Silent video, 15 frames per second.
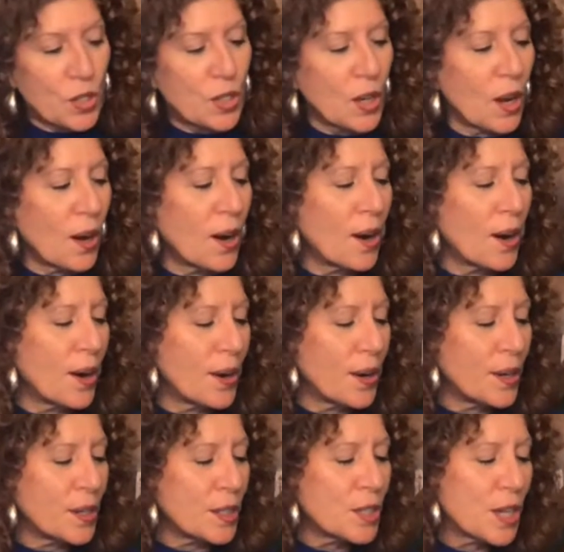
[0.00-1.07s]

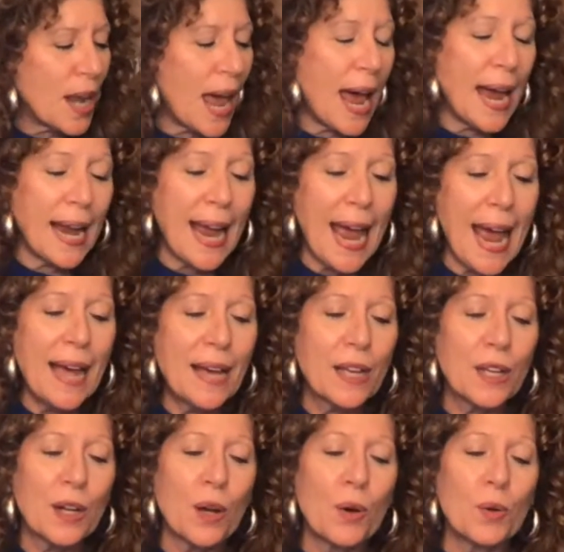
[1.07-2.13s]
Surge like
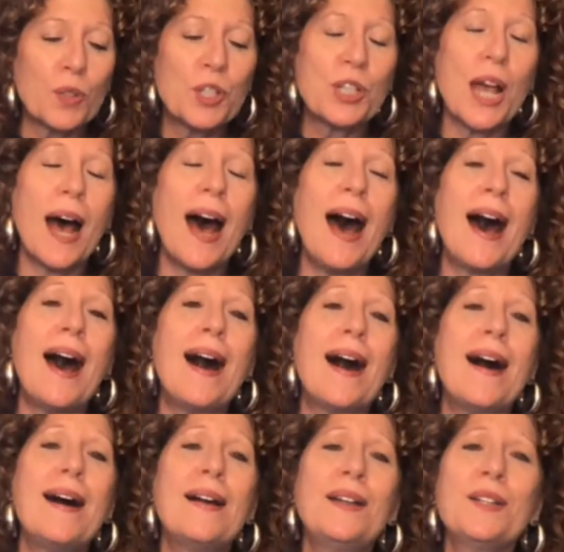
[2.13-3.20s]
an
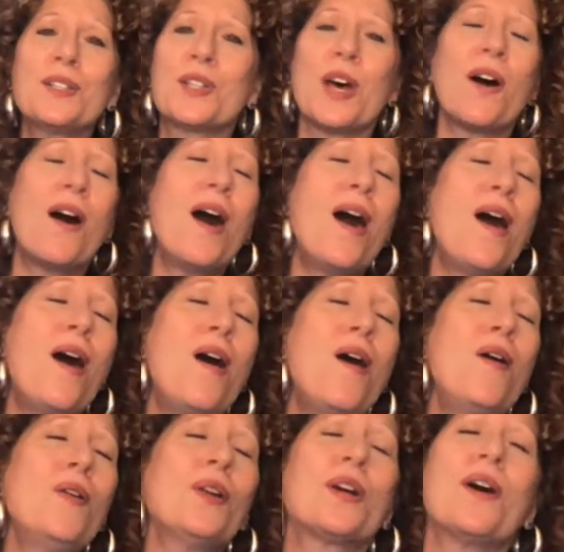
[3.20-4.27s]
ocean,
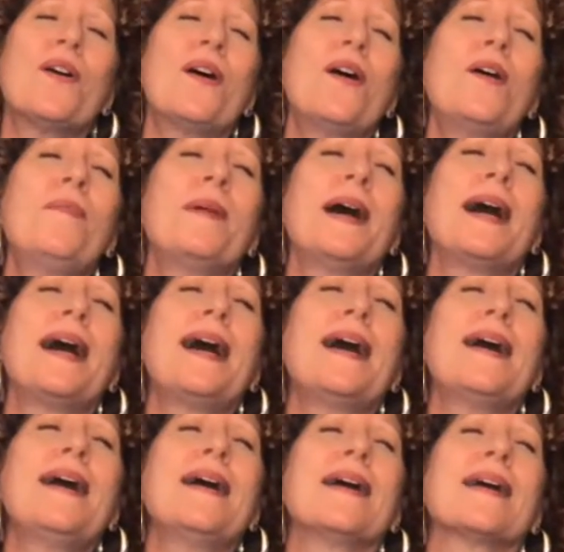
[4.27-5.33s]
don't go
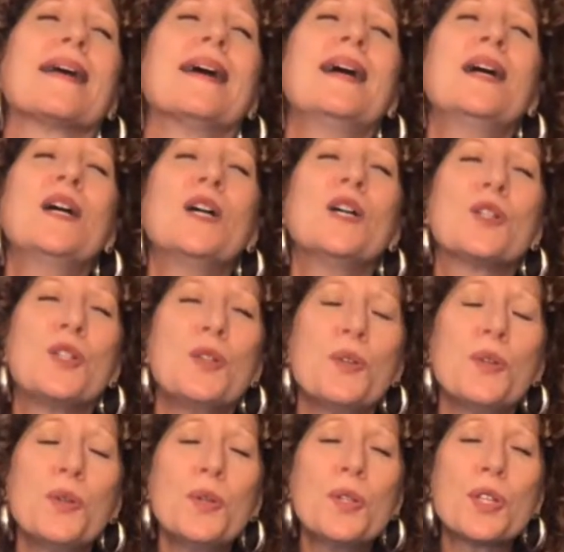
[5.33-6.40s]
back
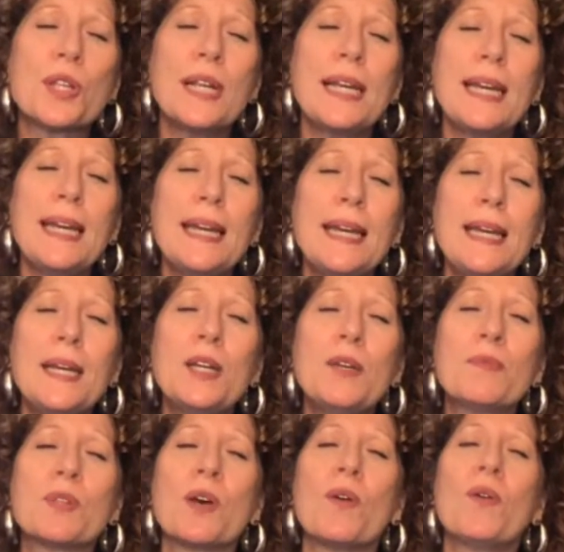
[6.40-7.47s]
to
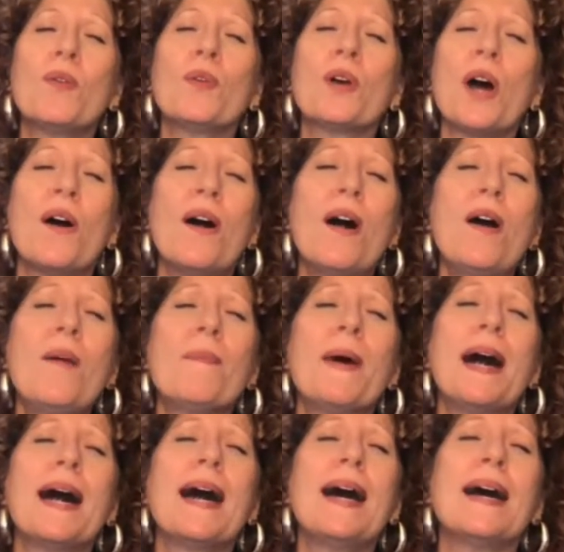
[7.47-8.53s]
sleep. Don't go
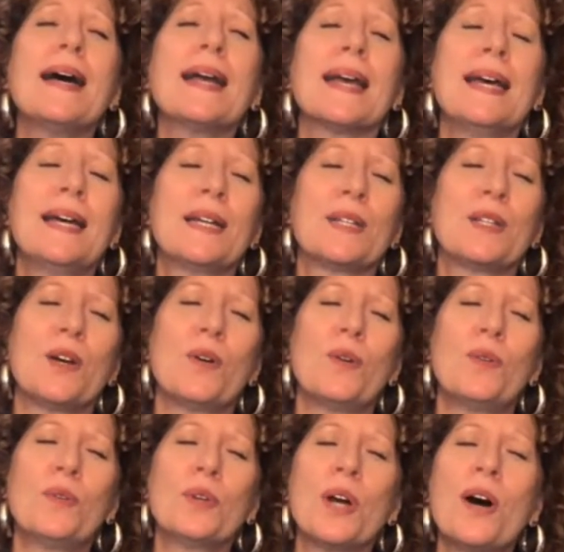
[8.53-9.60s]
back,
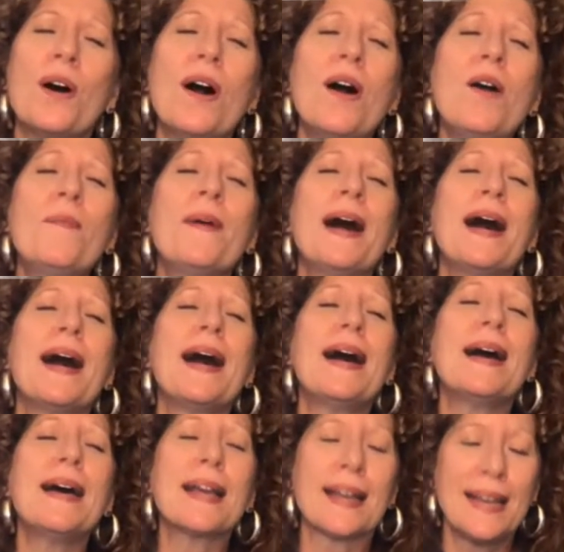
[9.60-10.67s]
don't go
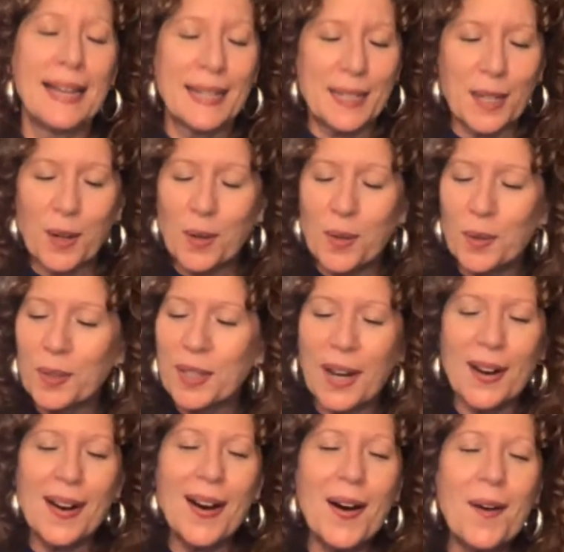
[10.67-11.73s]
back, don't
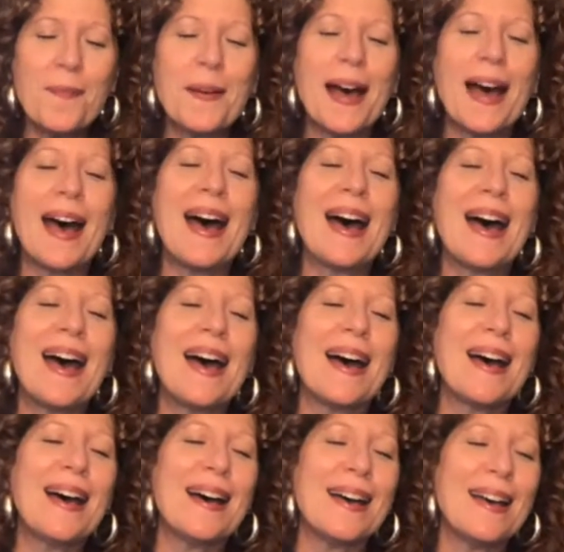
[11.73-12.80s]
go
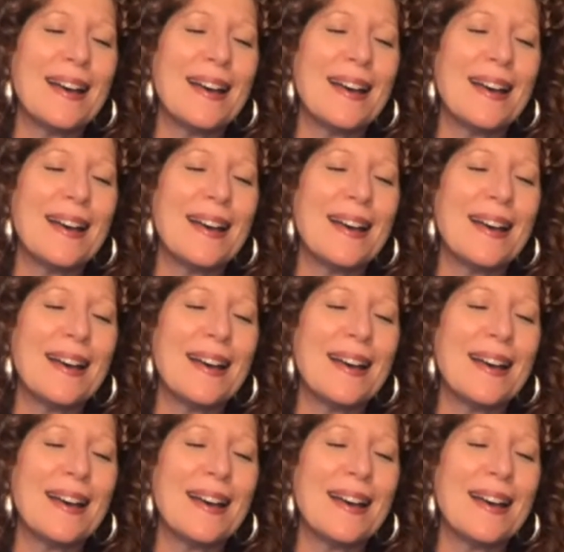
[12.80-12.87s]
back.